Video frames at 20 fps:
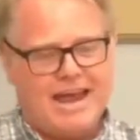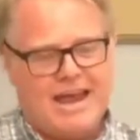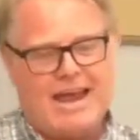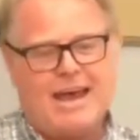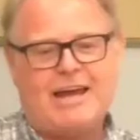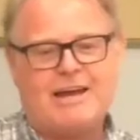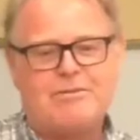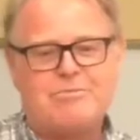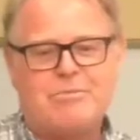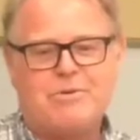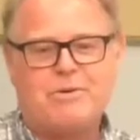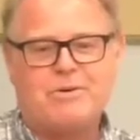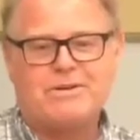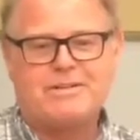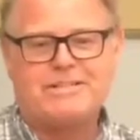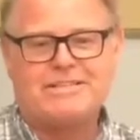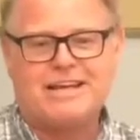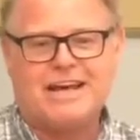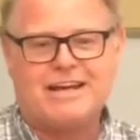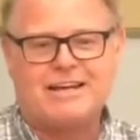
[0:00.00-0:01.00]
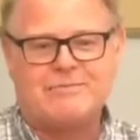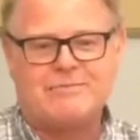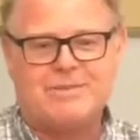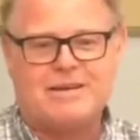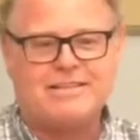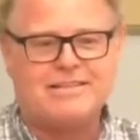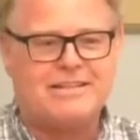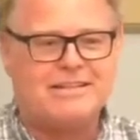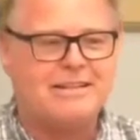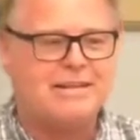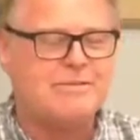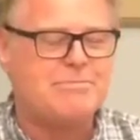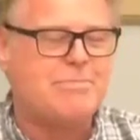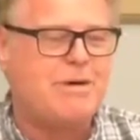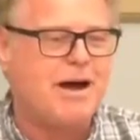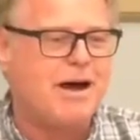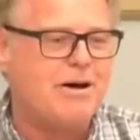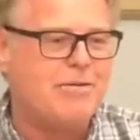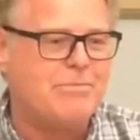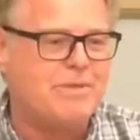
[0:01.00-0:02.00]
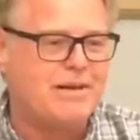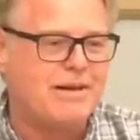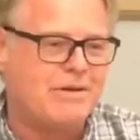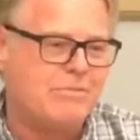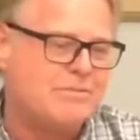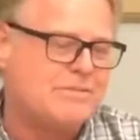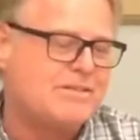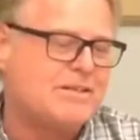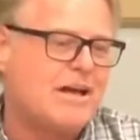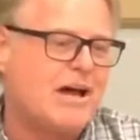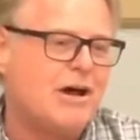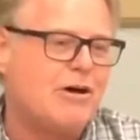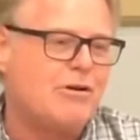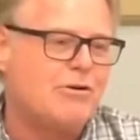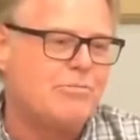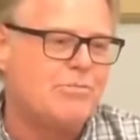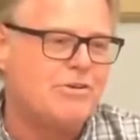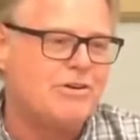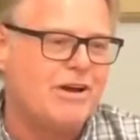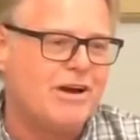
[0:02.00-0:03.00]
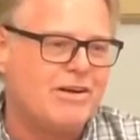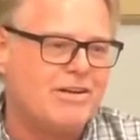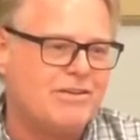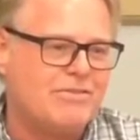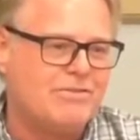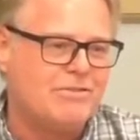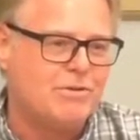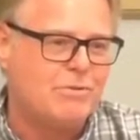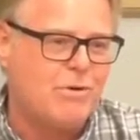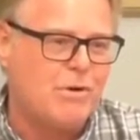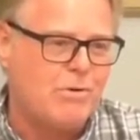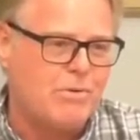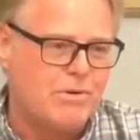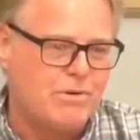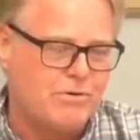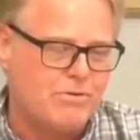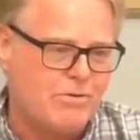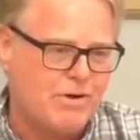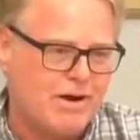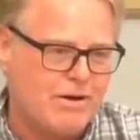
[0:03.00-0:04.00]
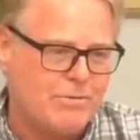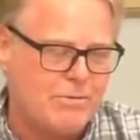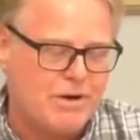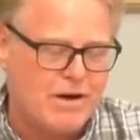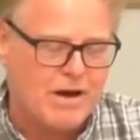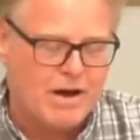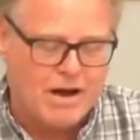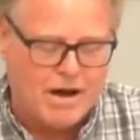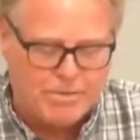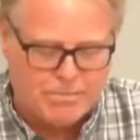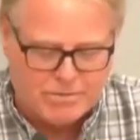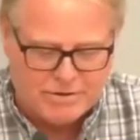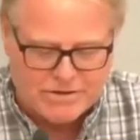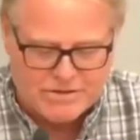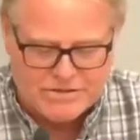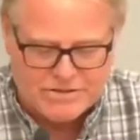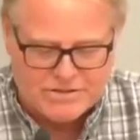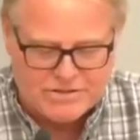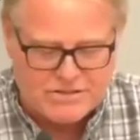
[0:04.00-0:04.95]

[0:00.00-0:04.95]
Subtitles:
added more sediment to the impoundment, and was counterproductive to what we were trying to accomplish.